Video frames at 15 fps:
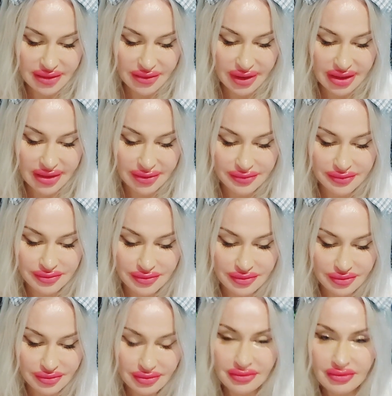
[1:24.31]
with
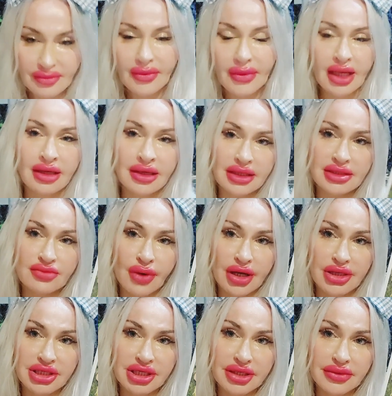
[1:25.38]
is
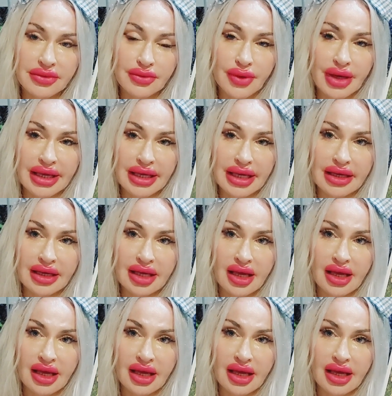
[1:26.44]
watching you and waiting.